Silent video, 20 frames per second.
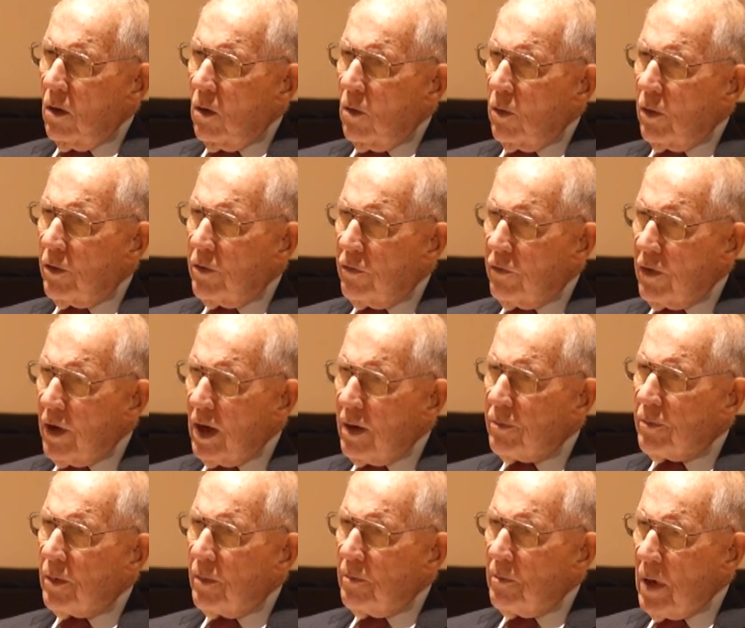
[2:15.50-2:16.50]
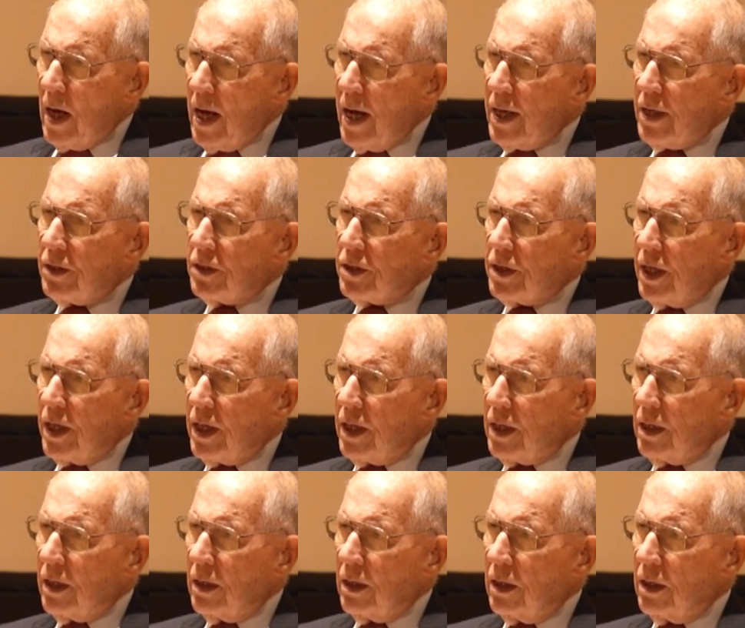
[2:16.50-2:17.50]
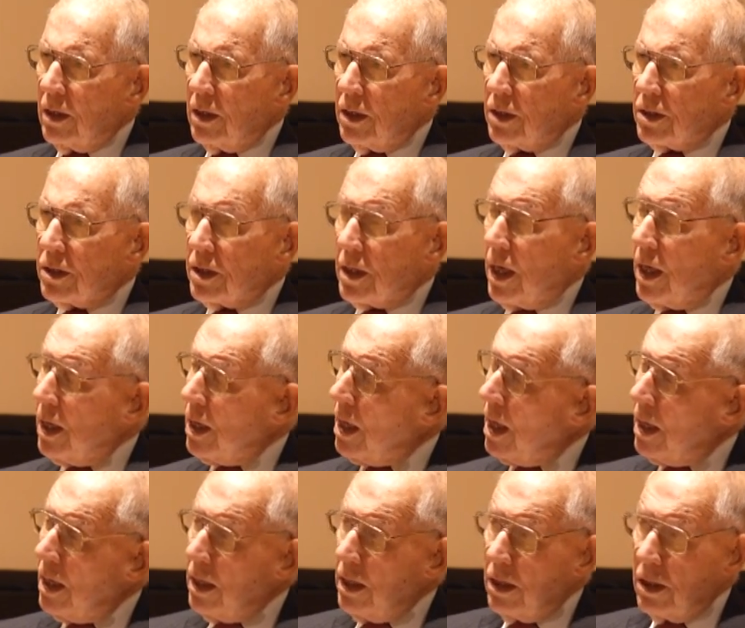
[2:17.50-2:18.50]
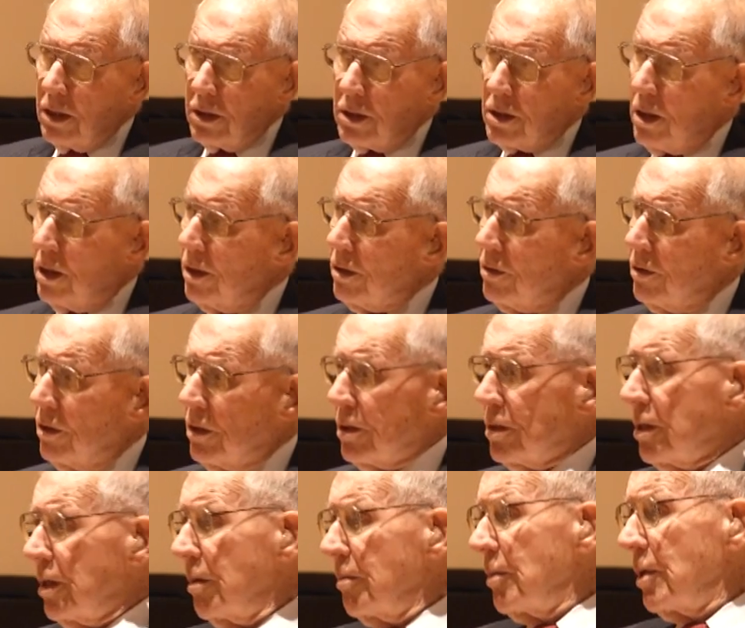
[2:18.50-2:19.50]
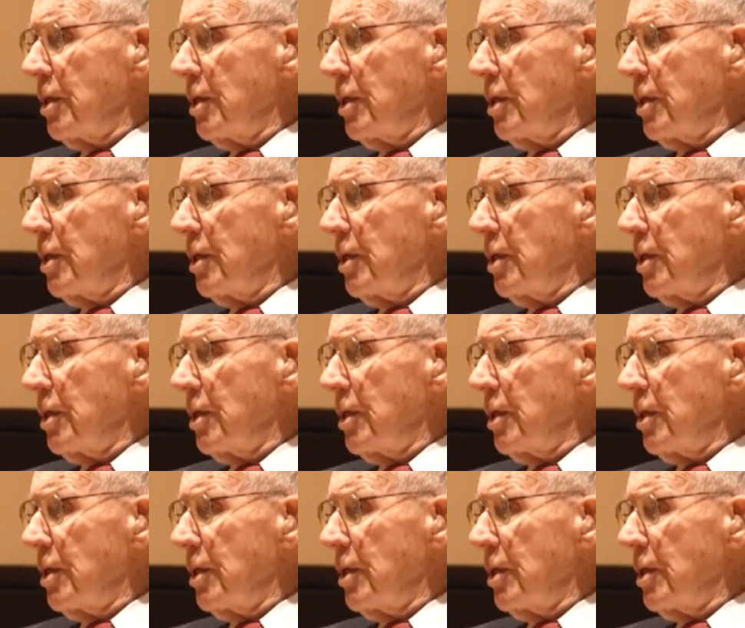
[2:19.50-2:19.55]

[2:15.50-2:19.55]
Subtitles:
We developed a mindset in this state and in this country to some